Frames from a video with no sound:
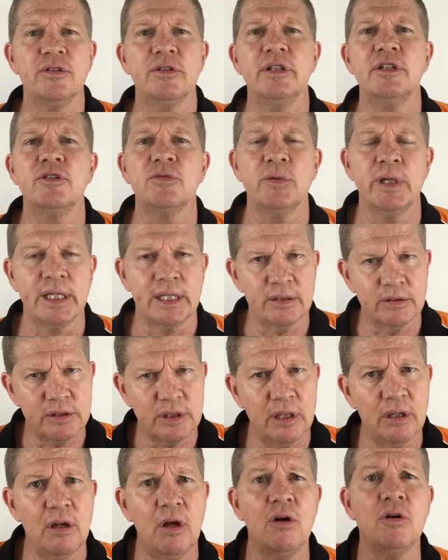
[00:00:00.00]
it this week. It was
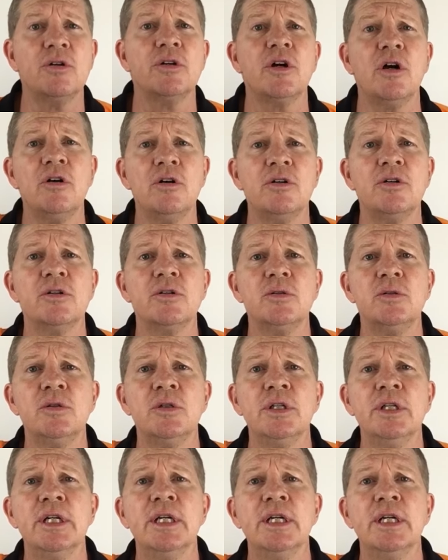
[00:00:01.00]
a long corridor,